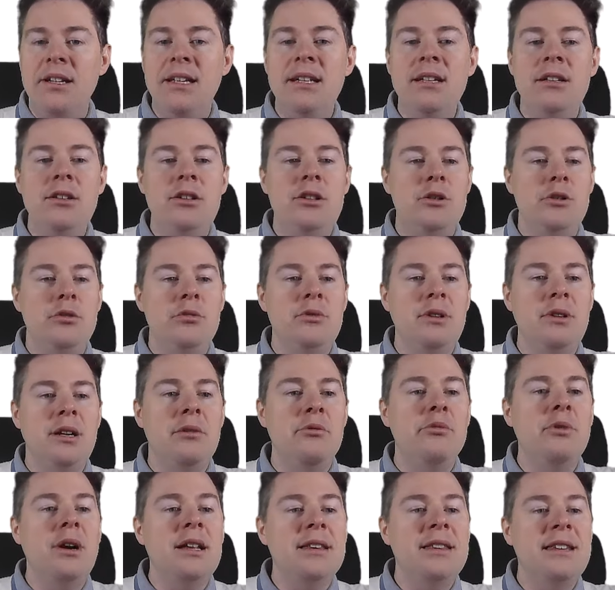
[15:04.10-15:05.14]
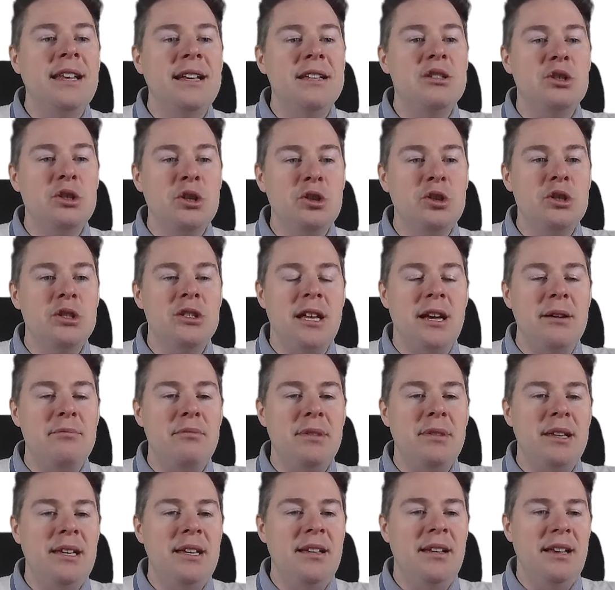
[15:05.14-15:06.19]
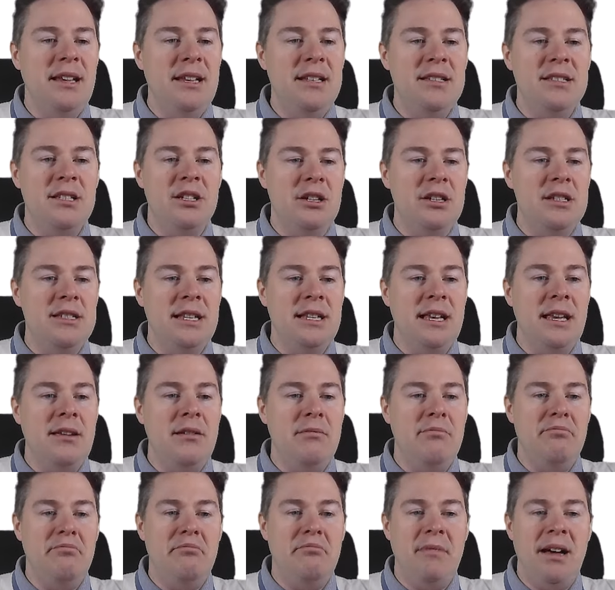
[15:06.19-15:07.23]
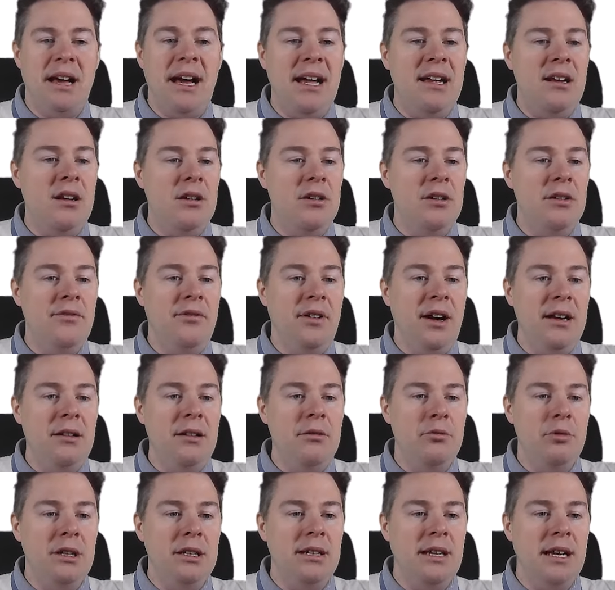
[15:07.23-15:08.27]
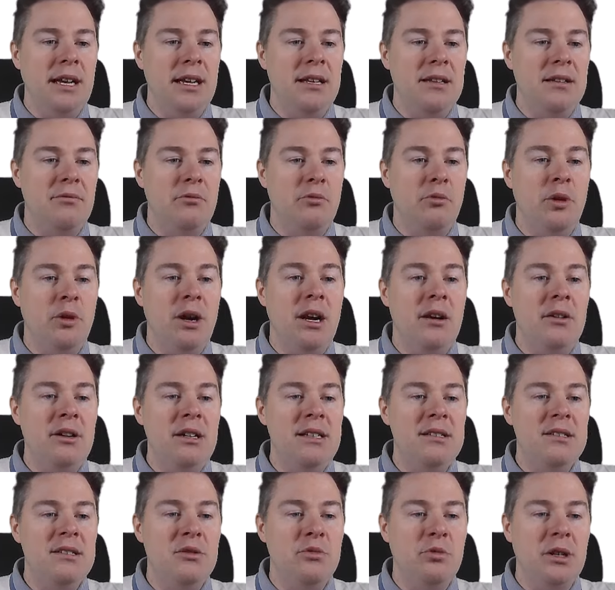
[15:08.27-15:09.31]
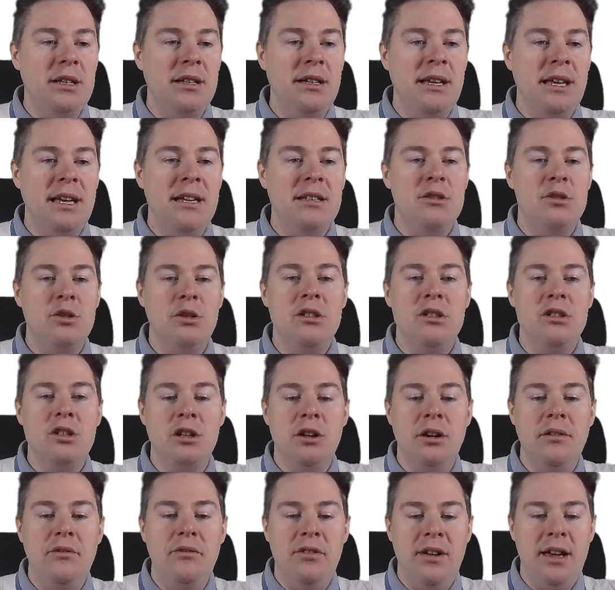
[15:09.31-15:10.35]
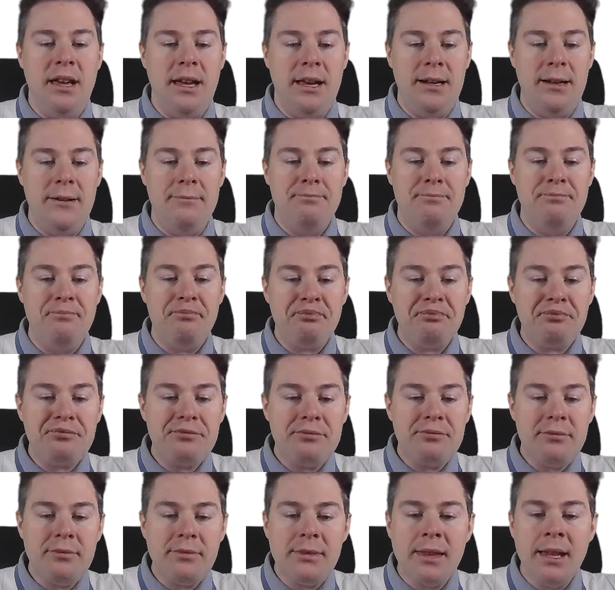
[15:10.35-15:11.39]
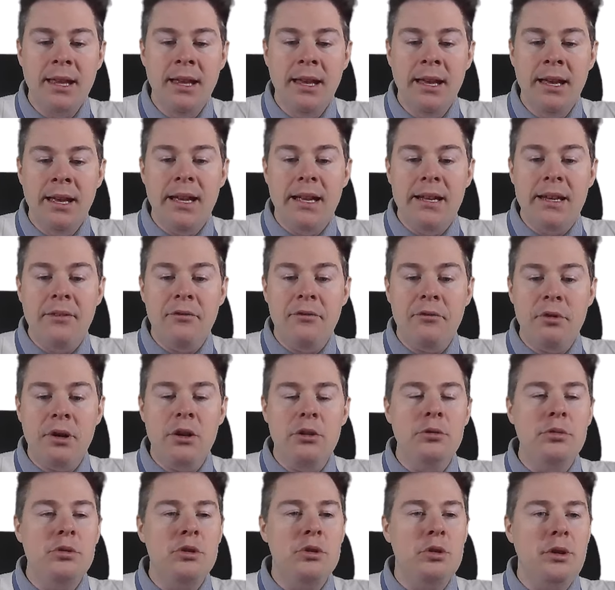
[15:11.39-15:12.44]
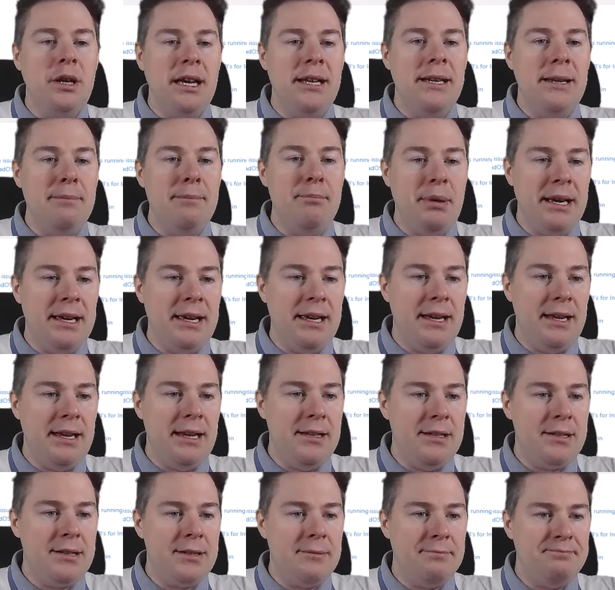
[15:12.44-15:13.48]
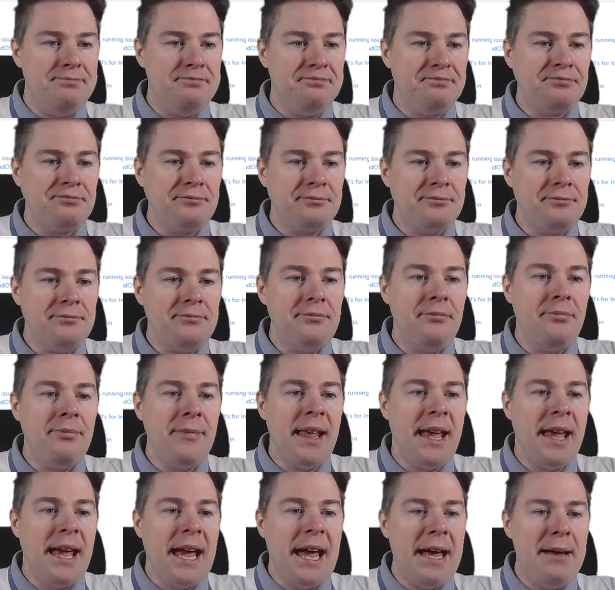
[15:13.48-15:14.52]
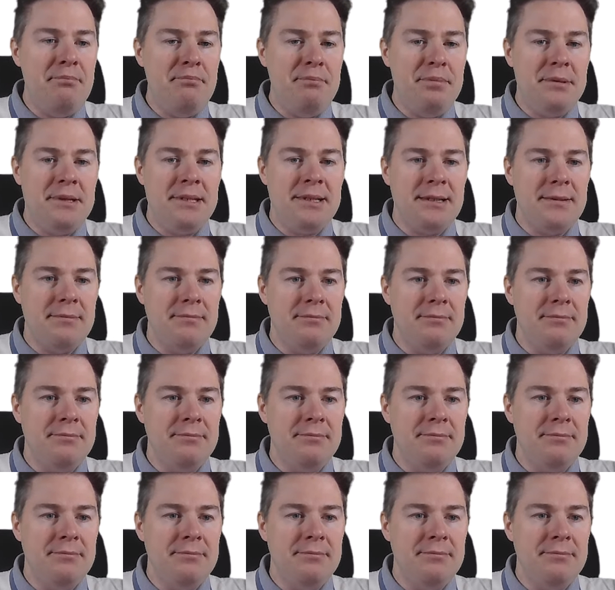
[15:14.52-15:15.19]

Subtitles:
Intune and run as system, it's going to say, I can't find Winget. Where is Winget? So it's going to fail. And if we go to any package, apps,